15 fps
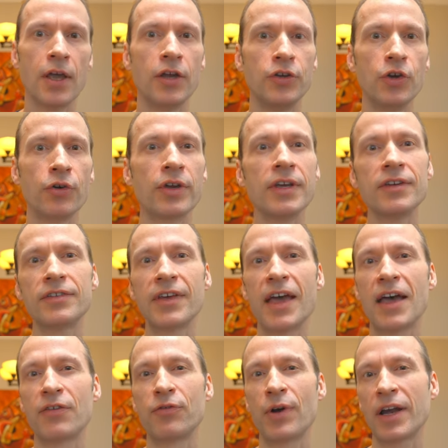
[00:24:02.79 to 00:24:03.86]
Yogis
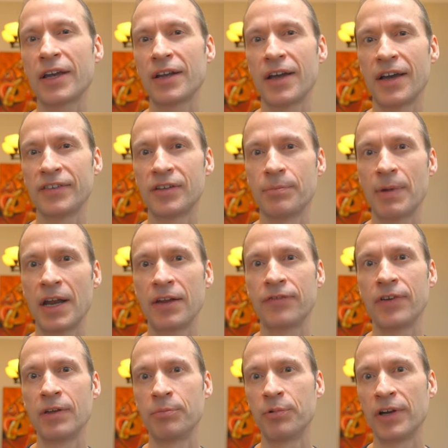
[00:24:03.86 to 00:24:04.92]
have recognized the
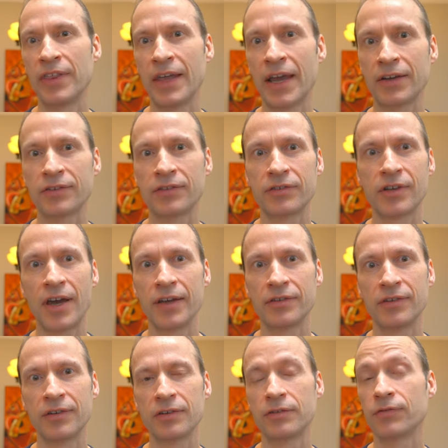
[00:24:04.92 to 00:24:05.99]
benefit of breathing
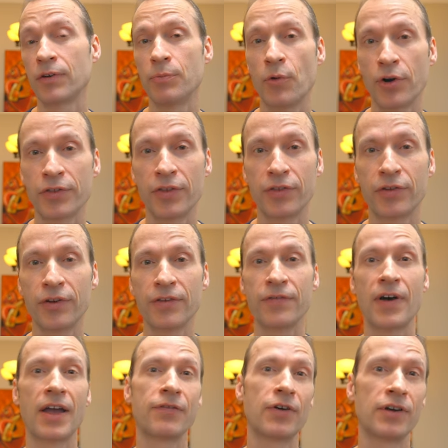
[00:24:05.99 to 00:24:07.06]
exercises for more than
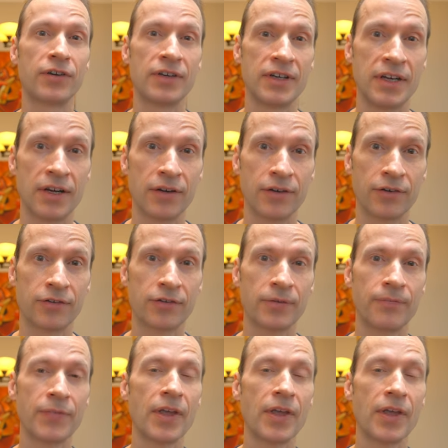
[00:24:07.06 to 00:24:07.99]
3,500 years,